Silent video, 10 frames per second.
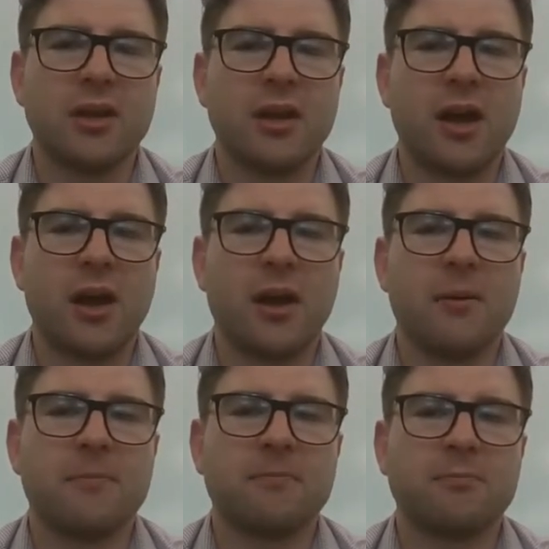
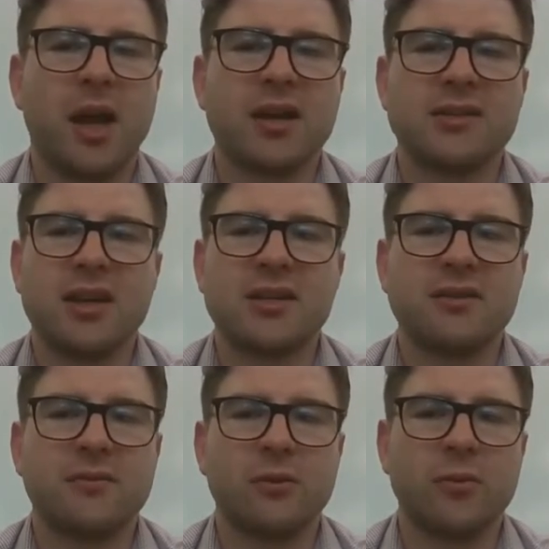Magazines
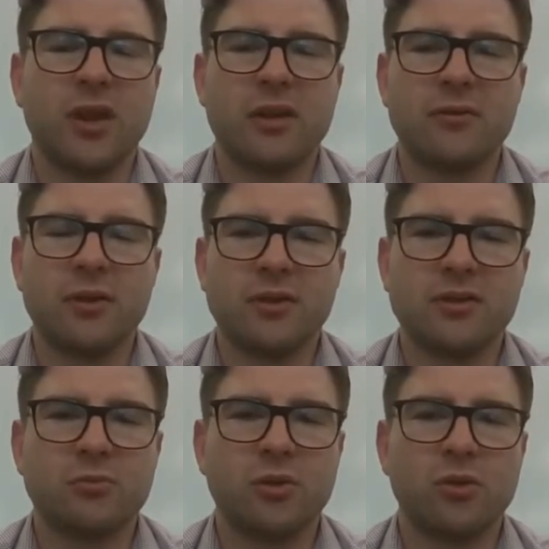are filled with
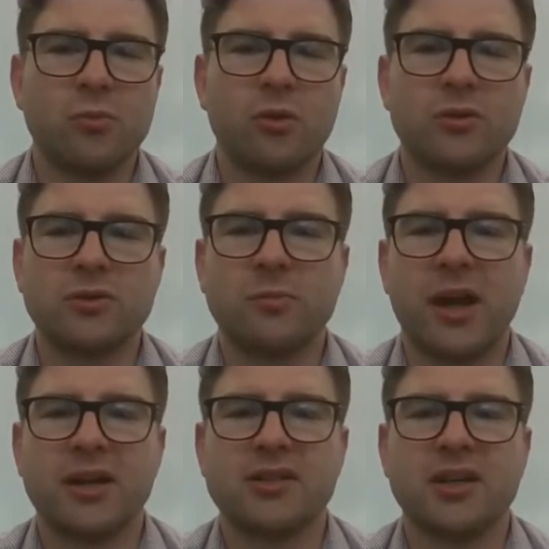adverts, billboards,
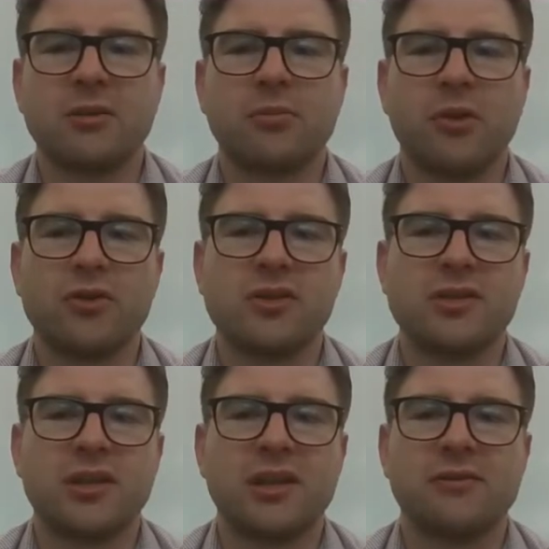packaging,
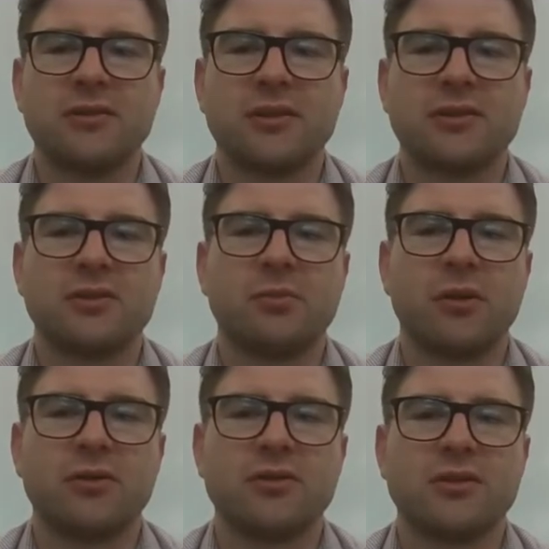brochures, leaflets,
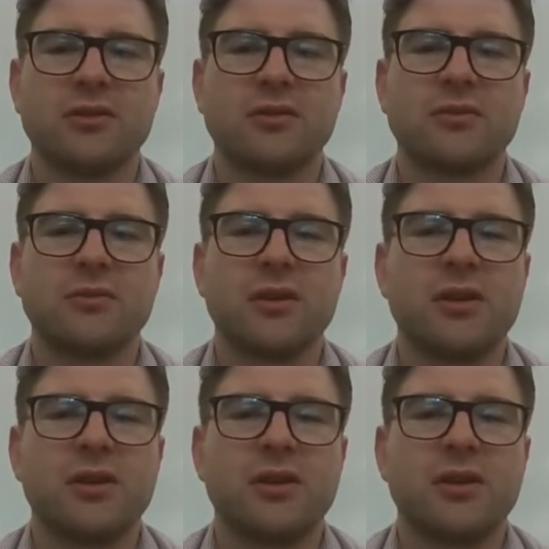posters,